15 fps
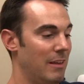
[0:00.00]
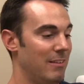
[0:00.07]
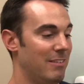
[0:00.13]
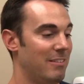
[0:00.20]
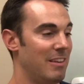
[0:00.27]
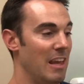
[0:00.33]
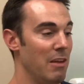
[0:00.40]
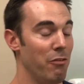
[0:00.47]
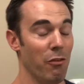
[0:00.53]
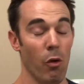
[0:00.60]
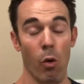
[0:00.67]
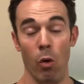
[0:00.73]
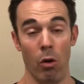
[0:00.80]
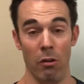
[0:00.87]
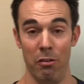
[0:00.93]
safe
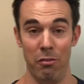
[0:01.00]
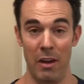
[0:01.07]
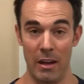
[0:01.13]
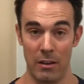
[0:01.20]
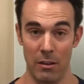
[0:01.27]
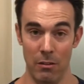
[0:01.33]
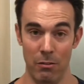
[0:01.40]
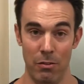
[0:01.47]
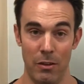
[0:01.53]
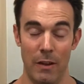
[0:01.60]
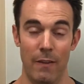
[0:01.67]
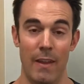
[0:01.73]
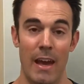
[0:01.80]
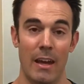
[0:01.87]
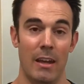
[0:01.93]
or effective
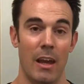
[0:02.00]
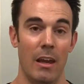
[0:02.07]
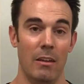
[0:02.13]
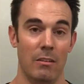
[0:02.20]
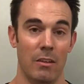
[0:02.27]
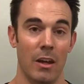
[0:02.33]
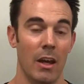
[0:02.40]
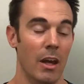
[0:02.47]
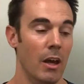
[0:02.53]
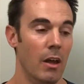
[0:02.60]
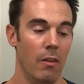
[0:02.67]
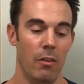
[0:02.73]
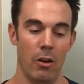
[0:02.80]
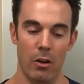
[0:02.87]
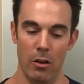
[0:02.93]
in that case.
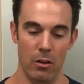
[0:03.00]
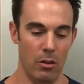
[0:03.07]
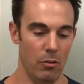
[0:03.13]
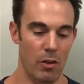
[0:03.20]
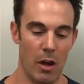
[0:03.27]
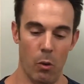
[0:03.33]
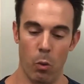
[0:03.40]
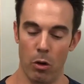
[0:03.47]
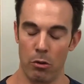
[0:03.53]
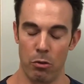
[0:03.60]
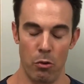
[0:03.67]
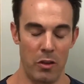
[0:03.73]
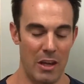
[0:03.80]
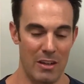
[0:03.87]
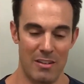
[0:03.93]
You've got to work
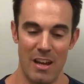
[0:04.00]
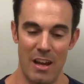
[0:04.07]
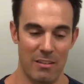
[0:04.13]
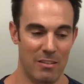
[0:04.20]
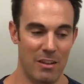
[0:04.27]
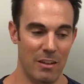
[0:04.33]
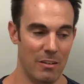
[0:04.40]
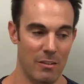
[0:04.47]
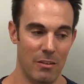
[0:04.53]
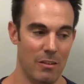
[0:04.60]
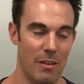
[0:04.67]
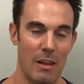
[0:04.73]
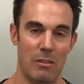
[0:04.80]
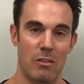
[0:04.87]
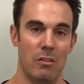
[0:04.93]
through the intestines.
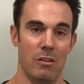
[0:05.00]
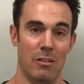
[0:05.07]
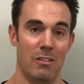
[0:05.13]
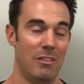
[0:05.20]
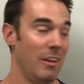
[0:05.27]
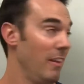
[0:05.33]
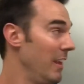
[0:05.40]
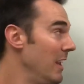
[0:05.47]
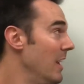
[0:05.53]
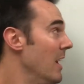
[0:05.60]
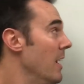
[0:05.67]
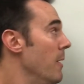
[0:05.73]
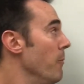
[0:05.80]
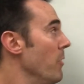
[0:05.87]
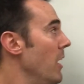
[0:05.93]
That's just silly.
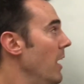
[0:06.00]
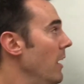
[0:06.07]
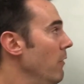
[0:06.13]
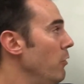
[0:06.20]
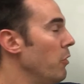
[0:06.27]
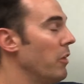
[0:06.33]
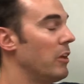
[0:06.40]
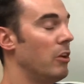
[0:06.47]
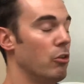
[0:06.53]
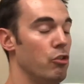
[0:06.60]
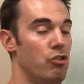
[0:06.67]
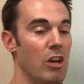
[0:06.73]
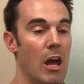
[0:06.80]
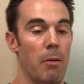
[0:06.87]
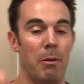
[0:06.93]
And if you think you're
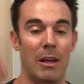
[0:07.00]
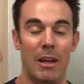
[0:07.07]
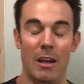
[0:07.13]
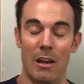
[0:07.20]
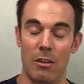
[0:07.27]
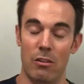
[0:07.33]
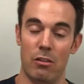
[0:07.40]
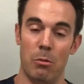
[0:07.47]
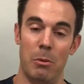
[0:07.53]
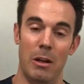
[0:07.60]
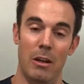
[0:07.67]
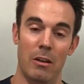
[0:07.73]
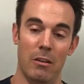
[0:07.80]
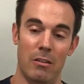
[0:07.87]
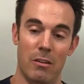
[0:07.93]
jabbing an instrument
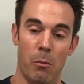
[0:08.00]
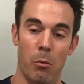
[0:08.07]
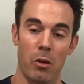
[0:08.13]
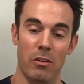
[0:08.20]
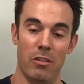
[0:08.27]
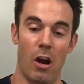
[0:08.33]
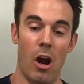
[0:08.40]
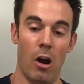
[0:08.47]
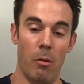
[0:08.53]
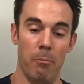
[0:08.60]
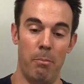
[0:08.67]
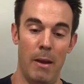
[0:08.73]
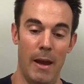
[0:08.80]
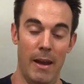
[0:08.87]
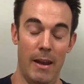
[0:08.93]
into someone's
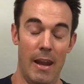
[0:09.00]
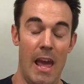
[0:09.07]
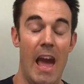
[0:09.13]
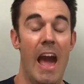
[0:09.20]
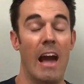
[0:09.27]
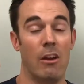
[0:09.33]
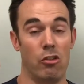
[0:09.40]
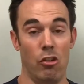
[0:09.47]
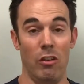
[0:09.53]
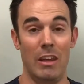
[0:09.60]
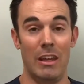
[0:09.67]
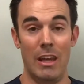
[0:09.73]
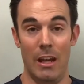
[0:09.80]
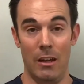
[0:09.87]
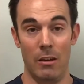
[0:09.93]
armpit, actually
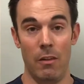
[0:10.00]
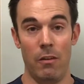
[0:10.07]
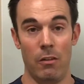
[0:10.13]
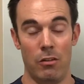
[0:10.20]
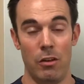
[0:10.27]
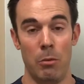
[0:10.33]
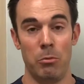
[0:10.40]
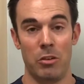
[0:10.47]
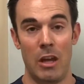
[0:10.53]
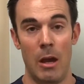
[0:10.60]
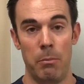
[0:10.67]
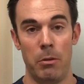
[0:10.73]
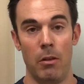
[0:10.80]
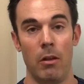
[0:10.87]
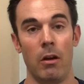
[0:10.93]
getting to their
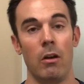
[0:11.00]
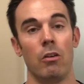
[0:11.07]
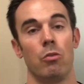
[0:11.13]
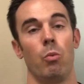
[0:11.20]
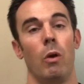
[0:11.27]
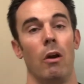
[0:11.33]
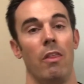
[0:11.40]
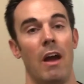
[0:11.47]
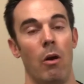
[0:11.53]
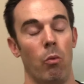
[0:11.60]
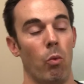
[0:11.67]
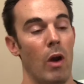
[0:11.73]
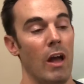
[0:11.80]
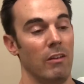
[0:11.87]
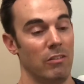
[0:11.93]
subscapularis where that
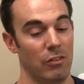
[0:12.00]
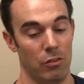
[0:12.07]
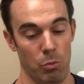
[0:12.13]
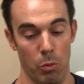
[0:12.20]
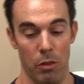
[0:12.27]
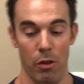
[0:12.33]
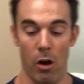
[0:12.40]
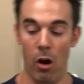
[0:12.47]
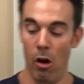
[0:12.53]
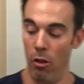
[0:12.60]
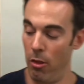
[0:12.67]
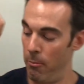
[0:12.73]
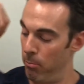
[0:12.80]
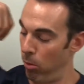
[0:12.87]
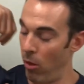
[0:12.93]
rests with all
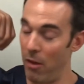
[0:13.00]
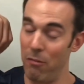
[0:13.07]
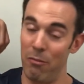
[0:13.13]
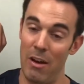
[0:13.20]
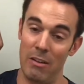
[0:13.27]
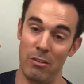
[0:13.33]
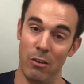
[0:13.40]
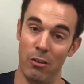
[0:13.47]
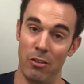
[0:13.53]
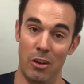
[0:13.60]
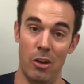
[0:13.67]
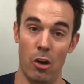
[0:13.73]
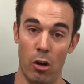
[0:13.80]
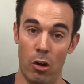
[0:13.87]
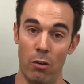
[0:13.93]
the blood vessels
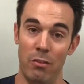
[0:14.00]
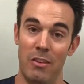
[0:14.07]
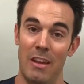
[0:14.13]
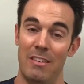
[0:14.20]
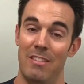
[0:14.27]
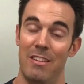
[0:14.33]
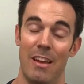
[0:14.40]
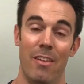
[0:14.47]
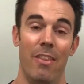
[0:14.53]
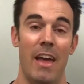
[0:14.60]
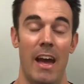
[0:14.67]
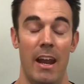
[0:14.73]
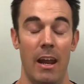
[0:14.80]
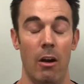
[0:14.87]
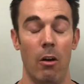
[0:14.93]
and nerves that sit in
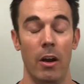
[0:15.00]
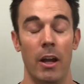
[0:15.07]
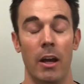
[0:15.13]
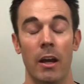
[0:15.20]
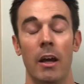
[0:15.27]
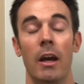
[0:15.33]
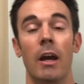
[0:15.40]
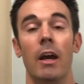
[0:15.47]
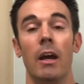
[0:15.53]
that area,